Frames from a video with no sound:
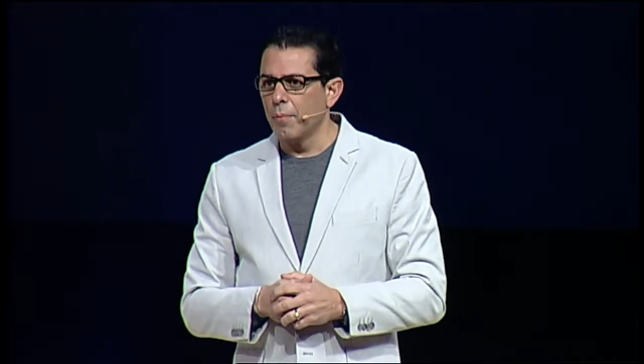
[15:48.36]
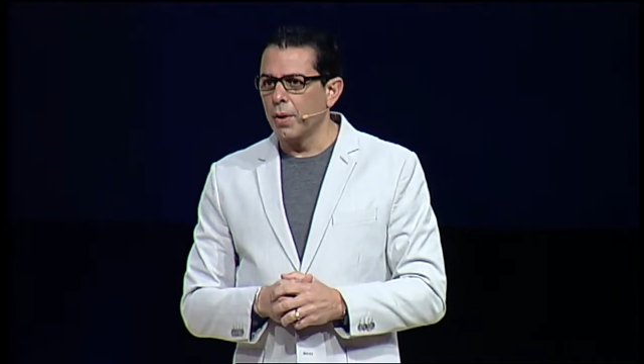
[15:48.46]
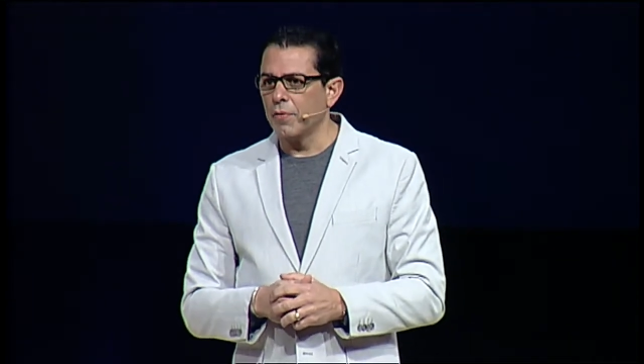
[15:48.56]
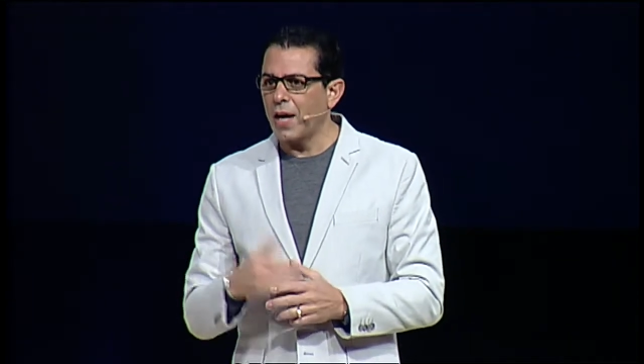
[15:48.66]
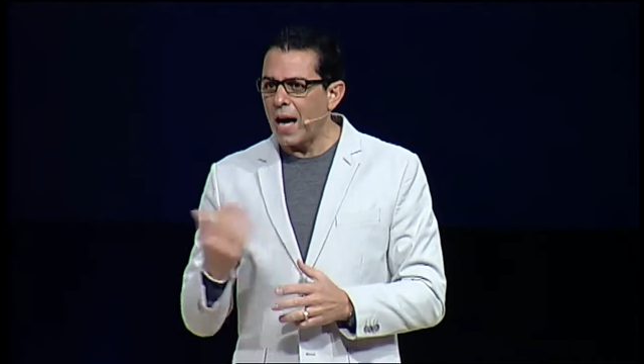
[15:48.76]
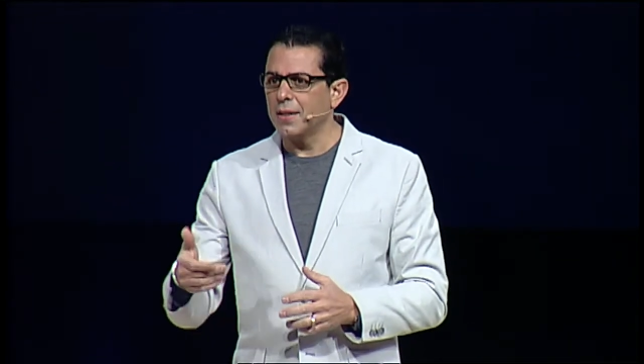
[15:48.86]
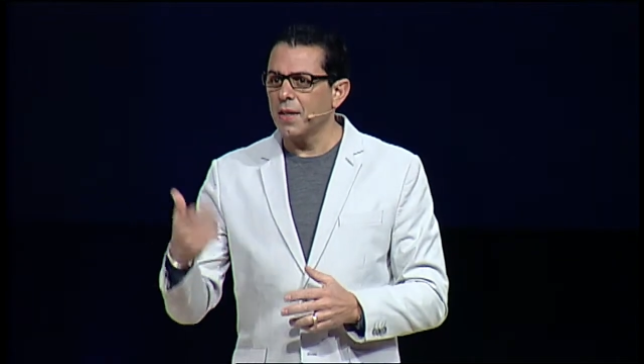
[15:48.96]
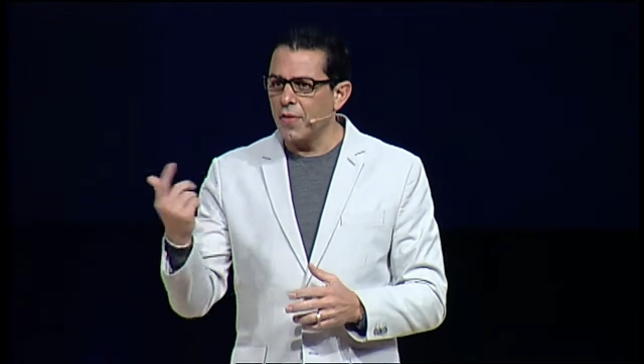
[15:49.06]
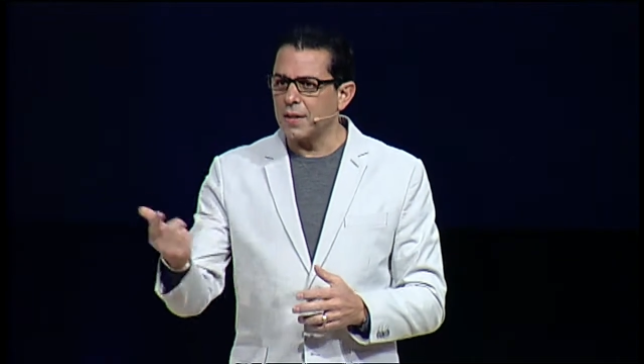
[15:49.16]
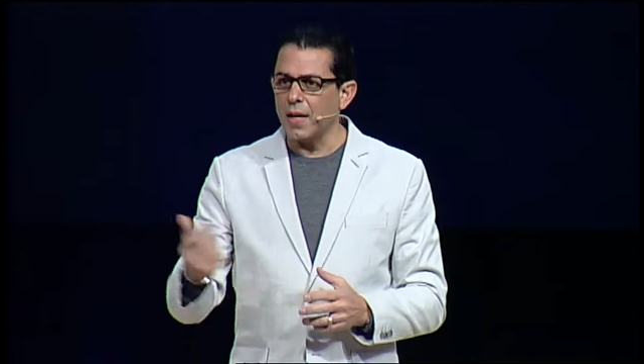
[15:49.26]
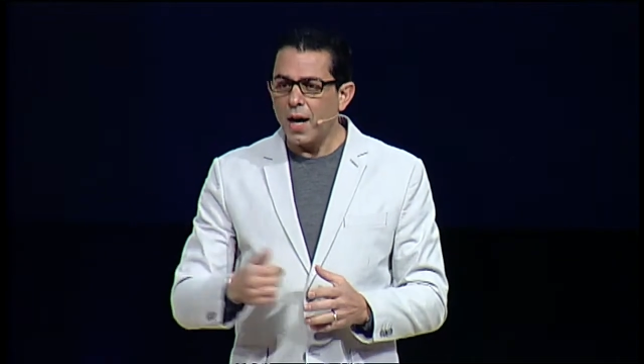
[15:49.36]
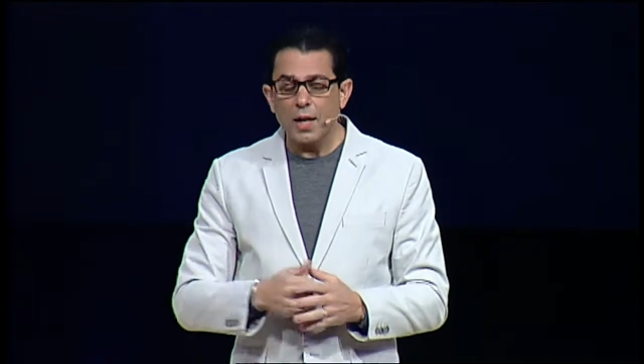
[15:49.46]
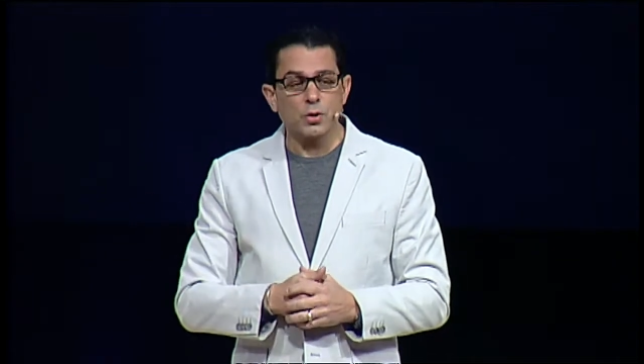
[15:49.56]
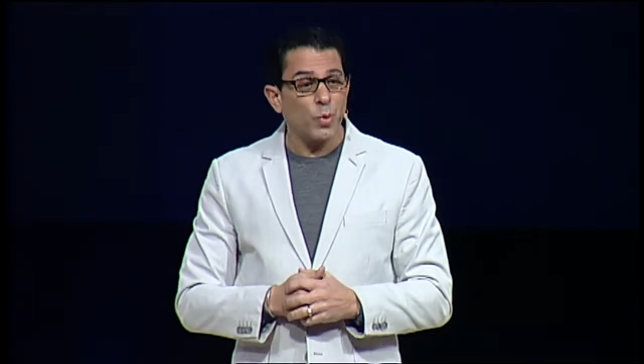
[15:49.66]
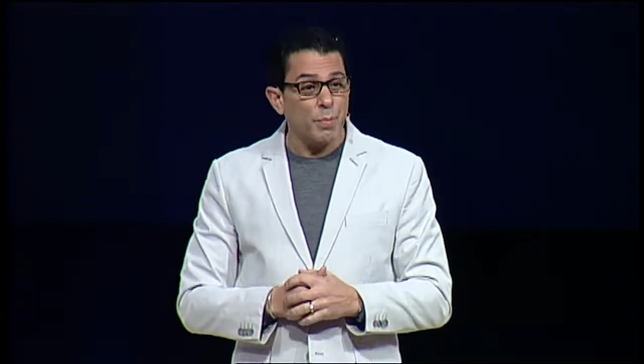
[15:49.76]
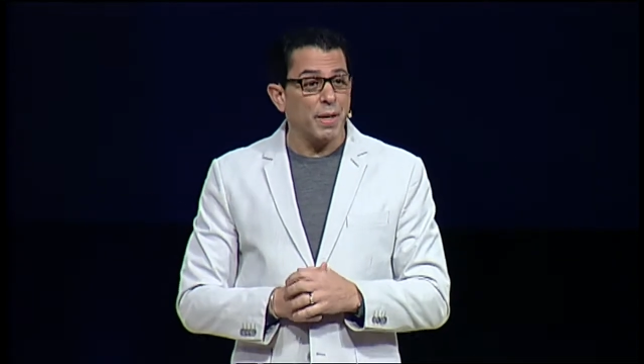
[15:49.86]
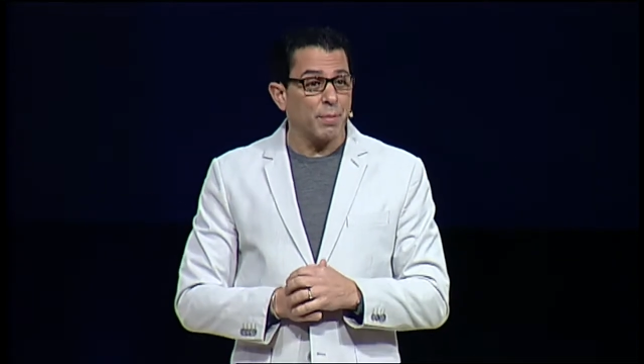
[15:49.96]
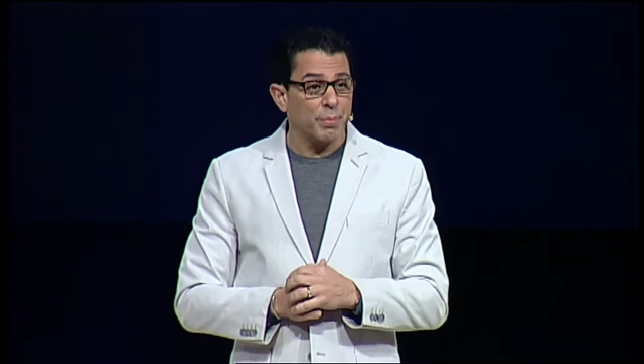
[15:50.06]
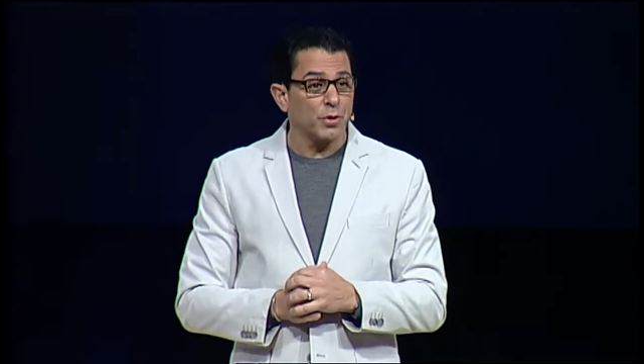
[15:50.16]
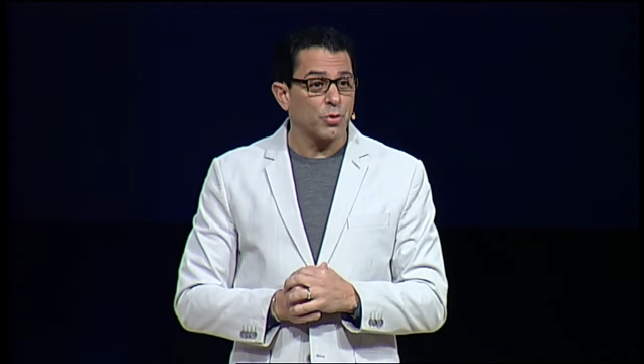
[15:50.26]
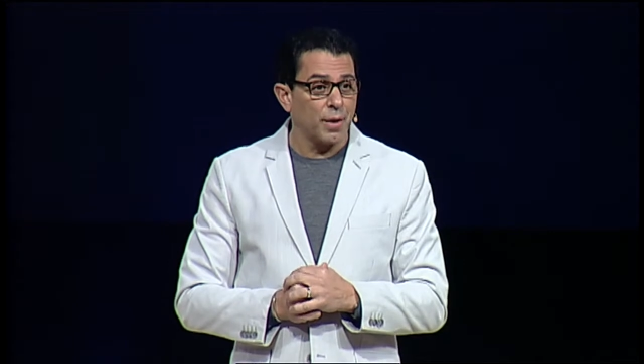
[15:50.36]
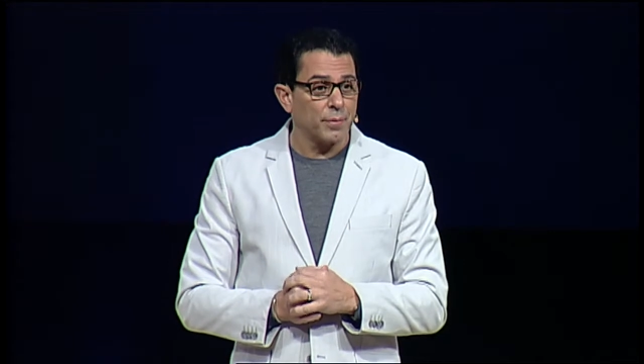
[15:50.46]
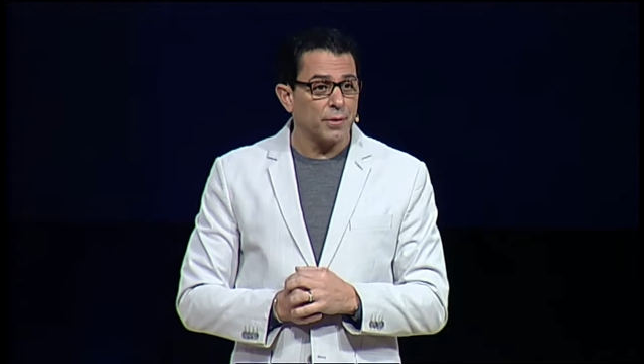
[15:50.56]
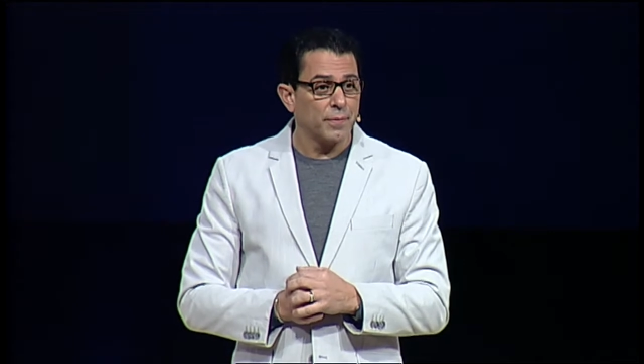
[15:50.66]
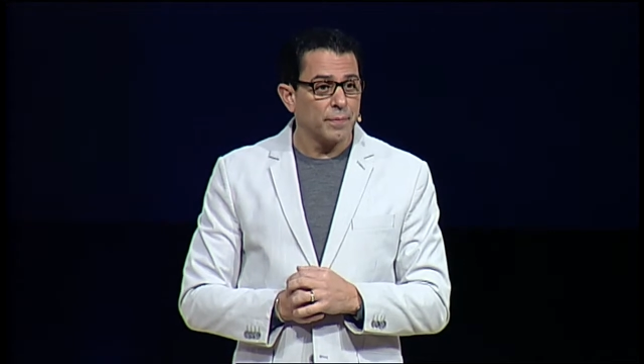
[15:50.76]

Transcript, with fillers: But if God did that to us, we'd be in big trouble.